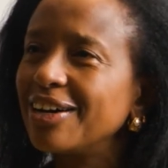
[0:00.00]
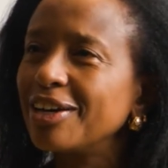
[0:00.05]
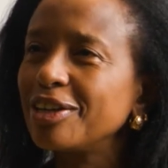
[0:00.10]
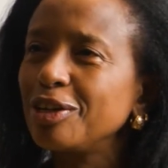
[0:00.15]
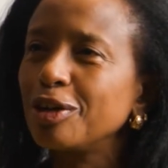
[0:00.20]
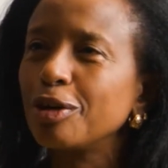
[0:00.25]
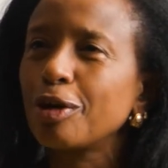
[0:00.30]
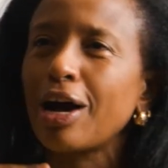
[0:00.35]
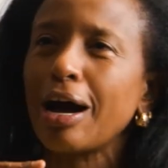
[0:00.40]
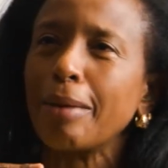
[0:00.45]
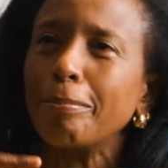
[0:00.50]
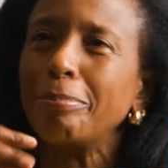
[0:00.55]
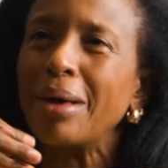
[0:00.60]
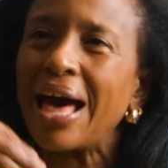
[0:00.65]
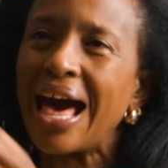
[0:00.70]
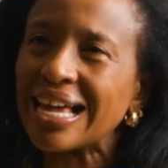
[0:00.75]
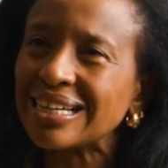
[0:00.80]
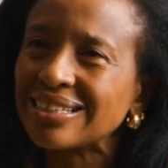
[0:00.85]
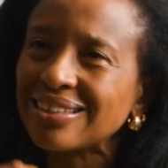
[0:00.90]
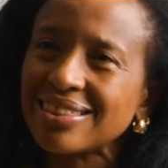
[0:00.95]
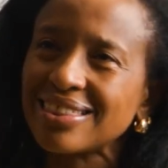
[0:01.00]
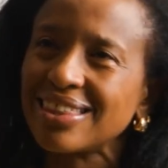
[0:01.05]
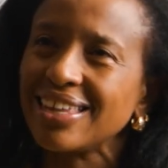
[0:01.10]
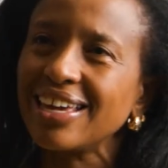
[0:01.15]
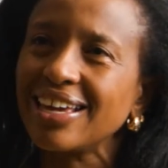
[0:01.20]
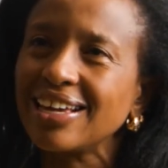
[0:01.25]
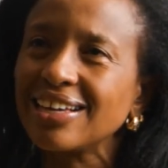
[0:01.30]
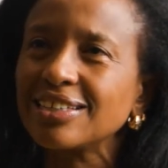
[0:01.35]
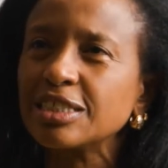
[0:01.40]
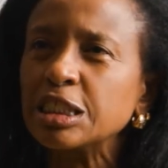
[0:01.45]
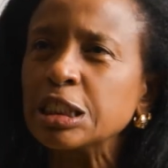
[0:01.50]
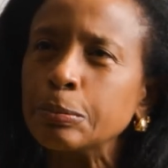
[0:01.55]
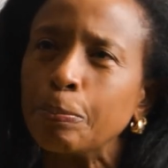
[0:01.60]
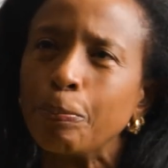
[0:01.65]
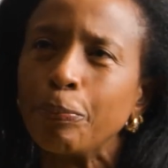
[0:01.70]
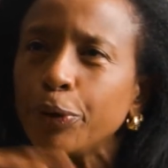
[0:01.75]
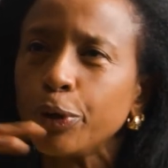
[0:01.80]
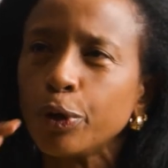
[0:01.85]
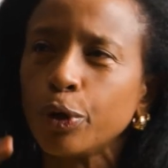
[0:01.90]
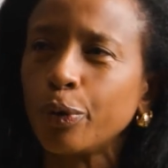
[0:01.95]
you know, a bad thing
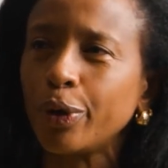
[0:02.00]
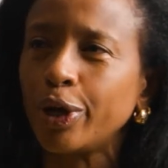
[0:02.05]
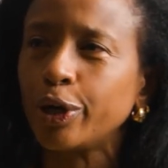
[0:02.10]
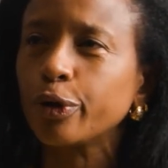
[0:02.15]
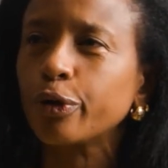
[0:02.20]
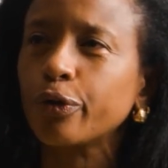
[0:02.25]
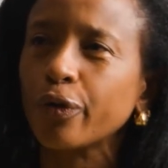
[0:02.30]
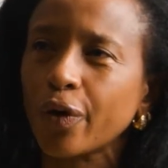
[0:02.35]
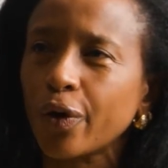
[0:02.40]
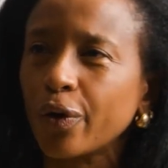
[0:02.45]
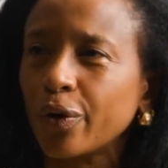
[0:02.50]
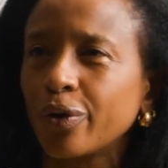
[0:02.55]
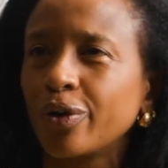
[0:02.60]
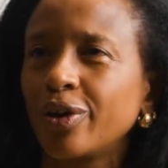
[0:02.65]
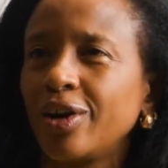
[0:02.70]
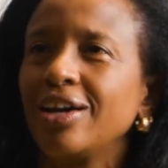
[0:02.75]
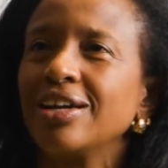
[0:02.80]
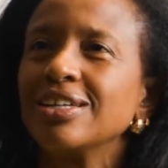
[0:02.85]
spew and grow.